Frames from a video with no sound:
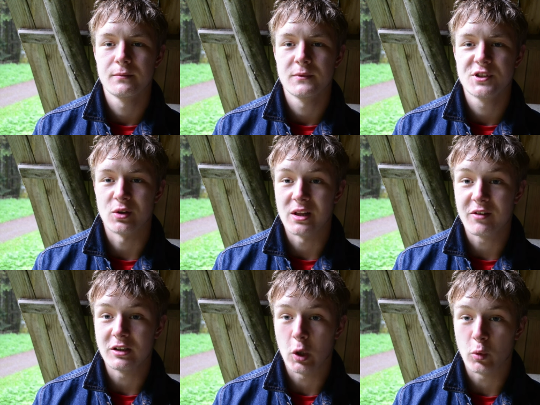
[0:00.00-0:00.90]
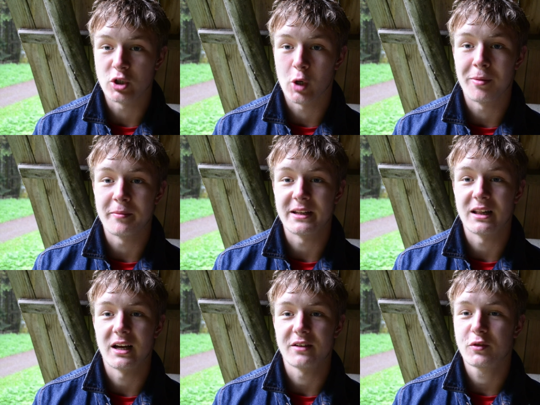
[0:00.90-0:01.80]
So live a low dopamine
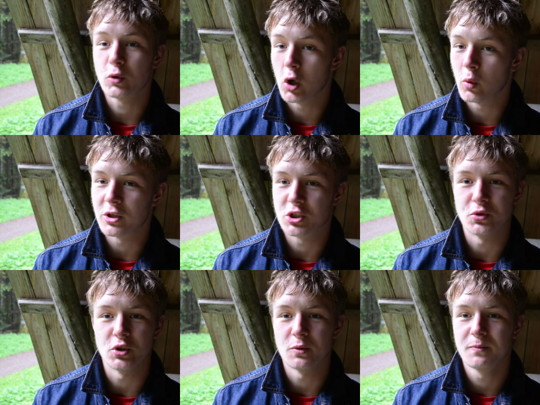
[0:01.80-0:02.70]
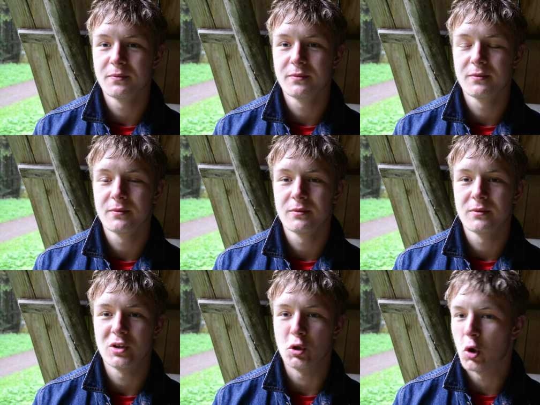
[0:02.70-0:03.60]
life. You know what to do.
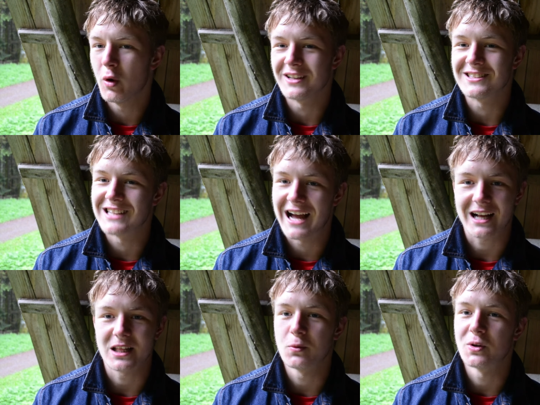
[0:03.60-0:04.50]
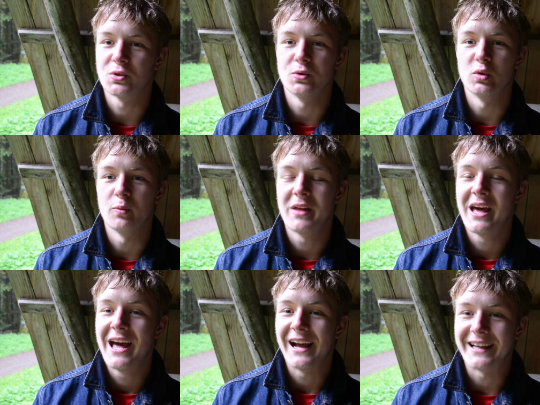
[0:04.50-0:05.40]
You know exactly what to do.
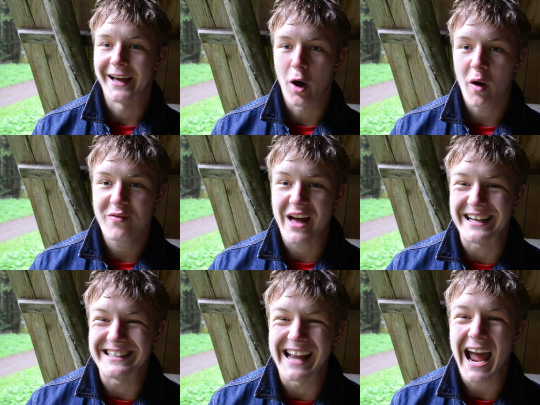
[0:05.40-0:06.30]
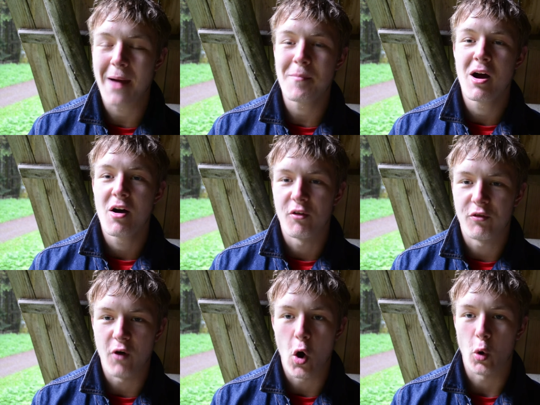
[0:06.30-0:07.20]
Get off that damn
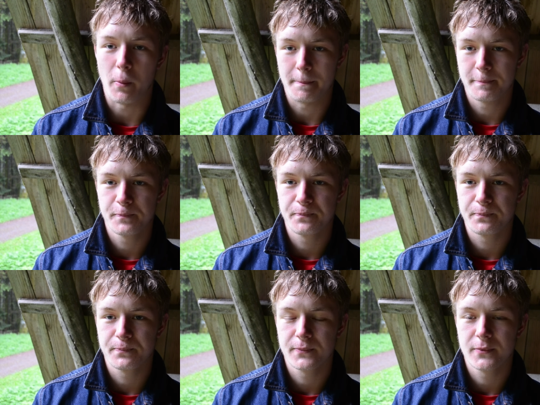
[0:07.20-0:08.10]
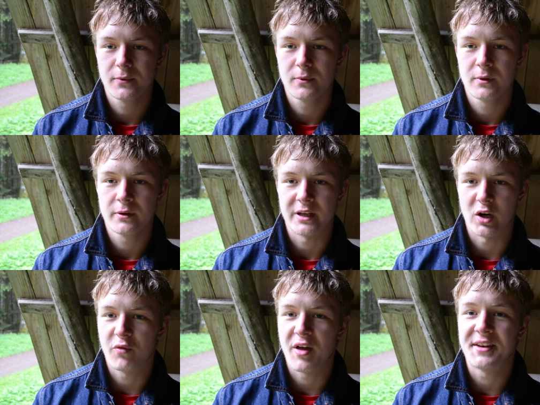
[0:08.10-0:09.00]
phone. Get
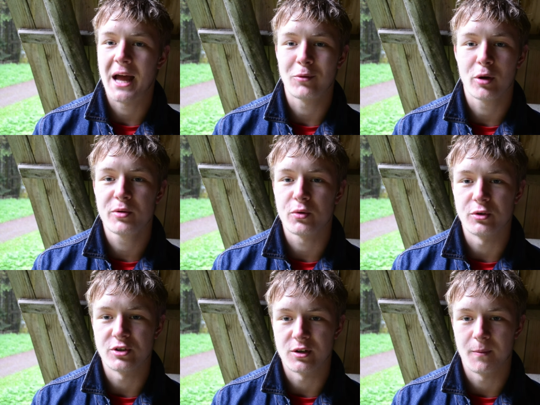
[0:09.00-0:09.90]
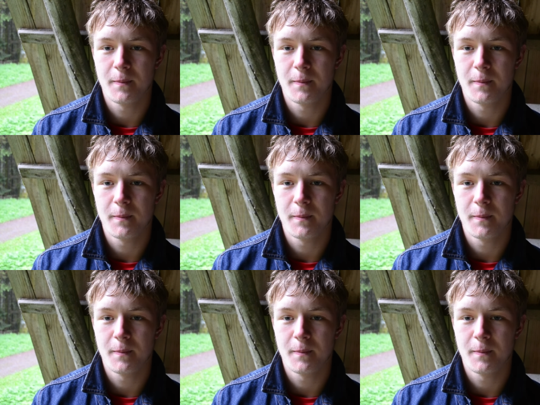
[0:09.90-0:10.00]
off that damn computer.